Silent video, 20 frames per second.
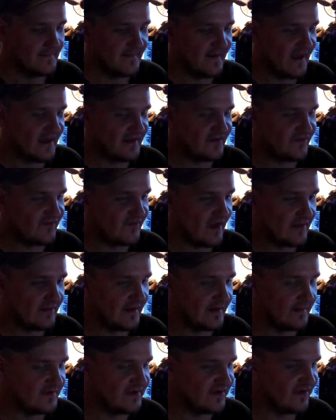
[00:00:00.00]
and it's not
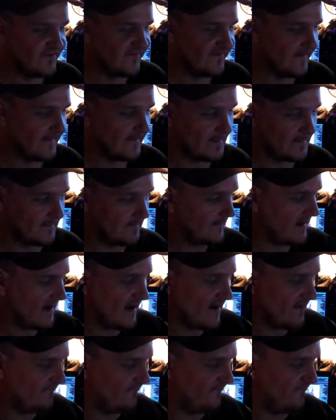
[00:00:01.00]
like we just said, "Oh
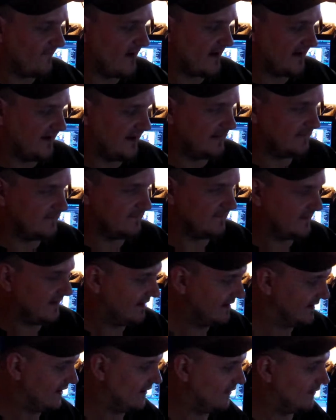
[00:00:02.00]
well, fuck it,"
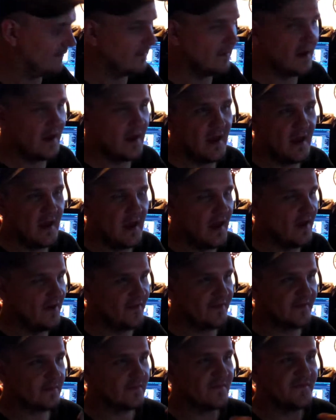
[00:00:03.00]
you know.
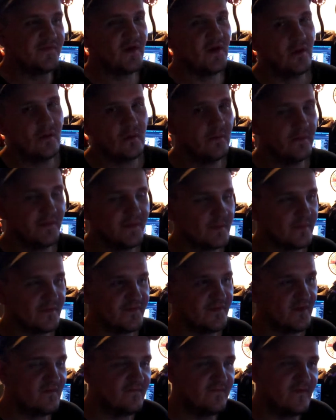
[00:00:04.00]
There was no there
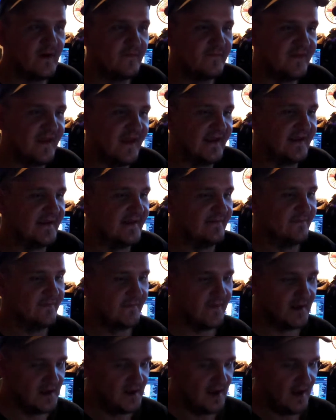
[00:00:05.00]
was no vote taken,
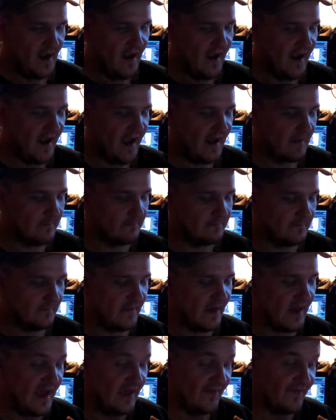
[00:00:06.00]
and
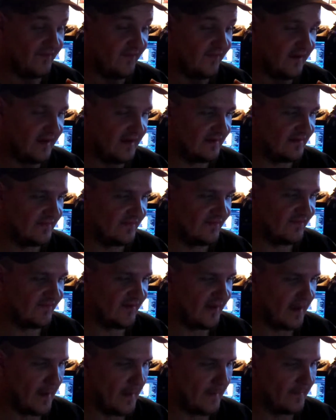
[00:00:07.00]
as things
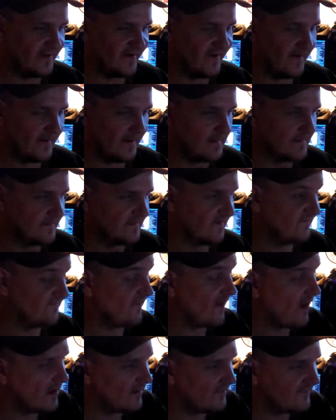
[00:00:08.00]

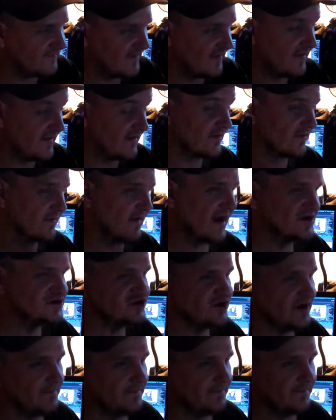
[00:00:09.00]
evolved in the
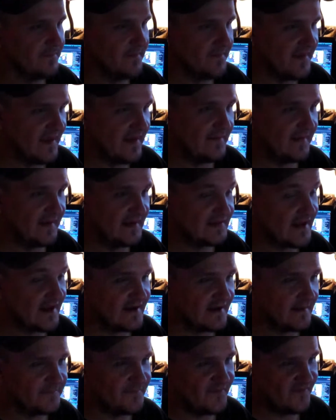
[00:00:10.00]
direction that they
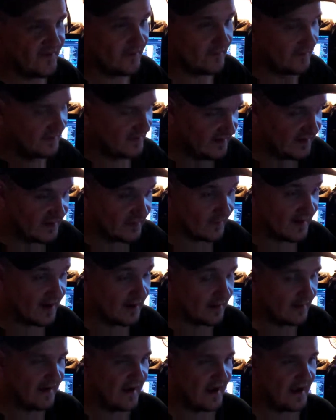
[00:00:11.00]
led up to, and here we
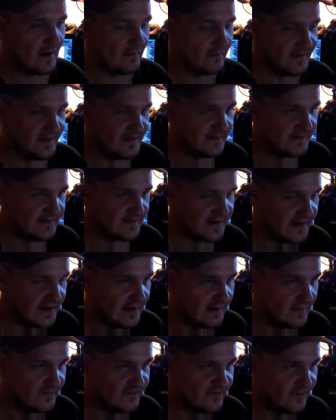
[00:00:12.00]
are now in
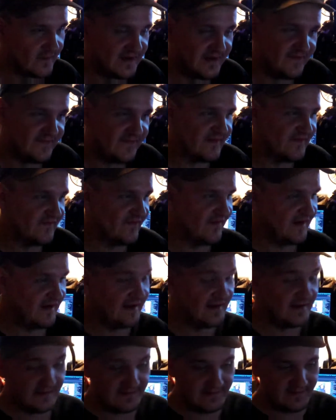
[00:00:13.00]

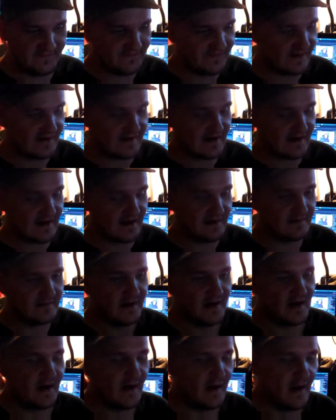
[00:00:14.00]
2016, and ta-da!
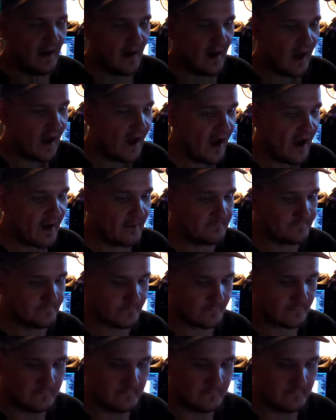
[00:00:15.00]
Um,